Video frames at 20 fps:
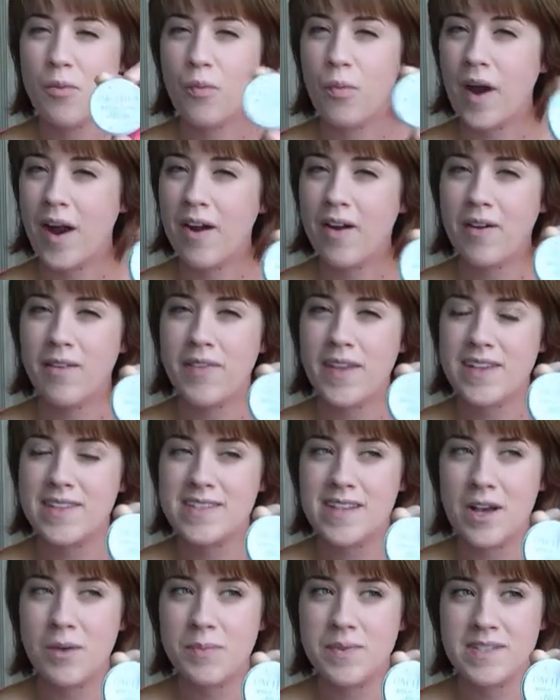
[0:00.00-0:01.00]
where they
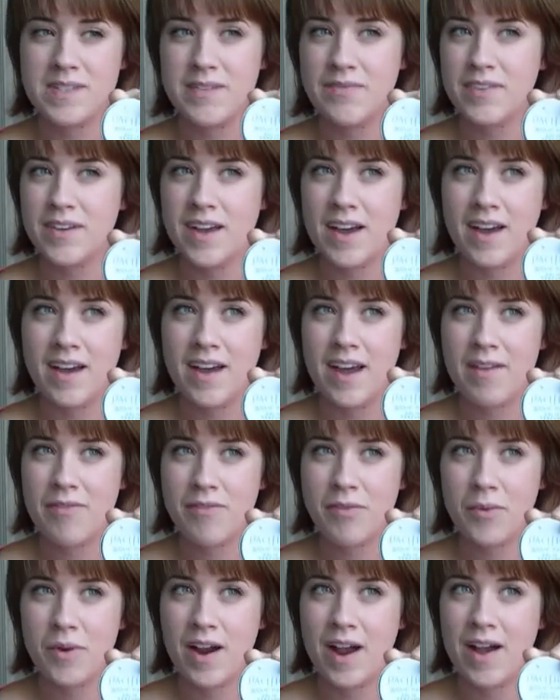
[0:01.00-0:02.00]
sell Pacifica
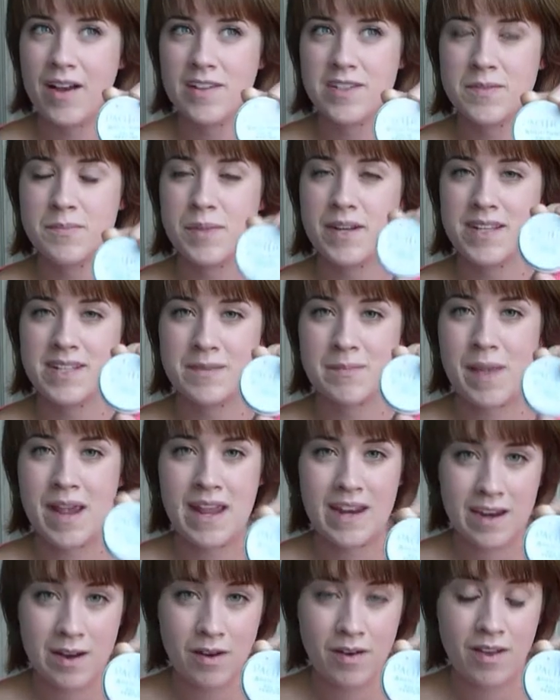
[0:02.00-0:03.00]
everywhere else, but it's
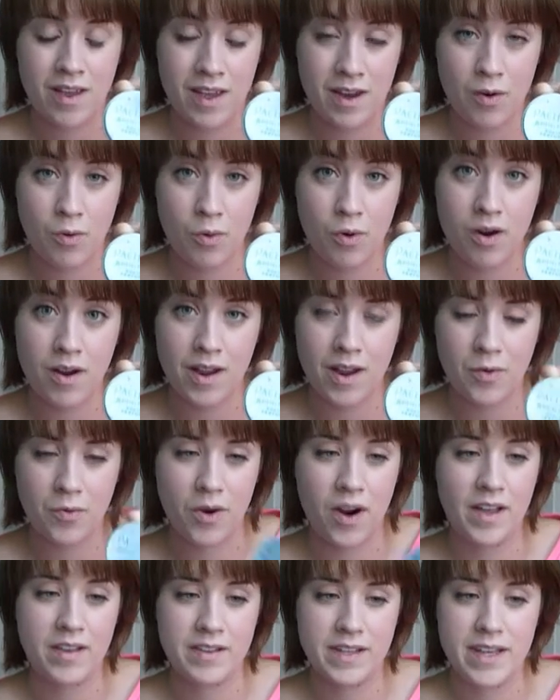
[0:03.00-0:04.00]
made in Oregon
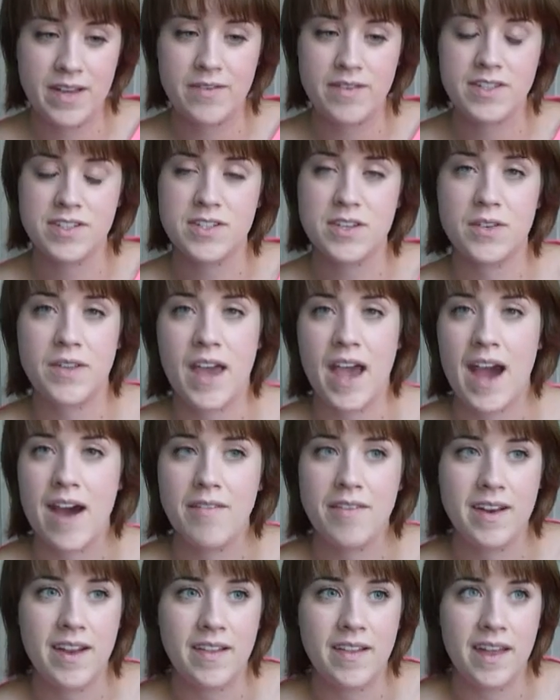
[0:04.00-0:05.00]
where I live, and so they
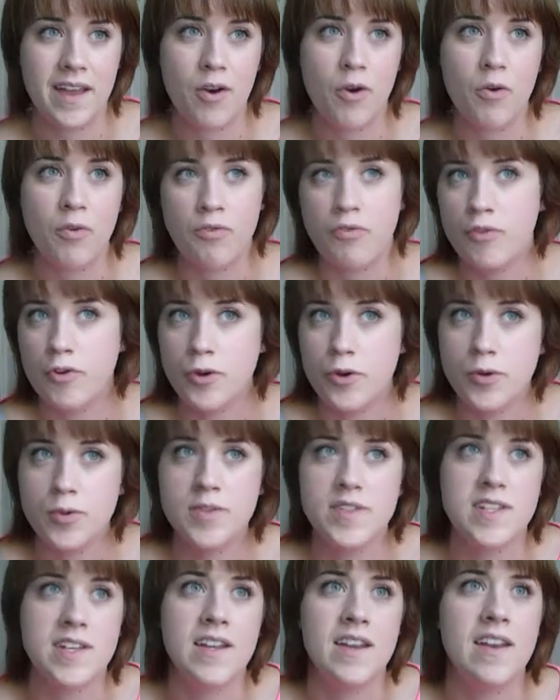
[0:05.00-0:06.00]
have it at like Whole
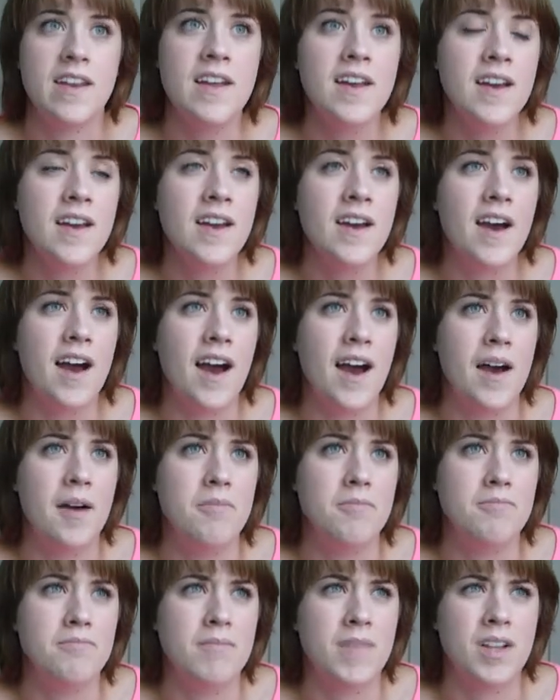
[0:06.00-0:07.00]
Foods and
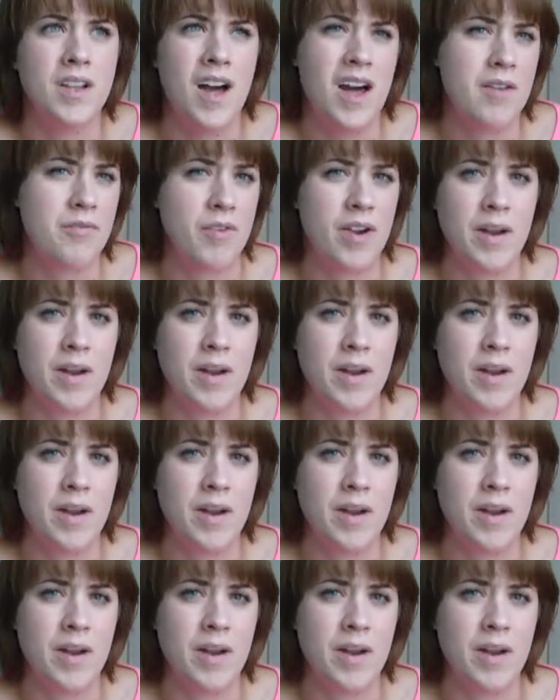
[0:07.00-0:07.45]
a lot of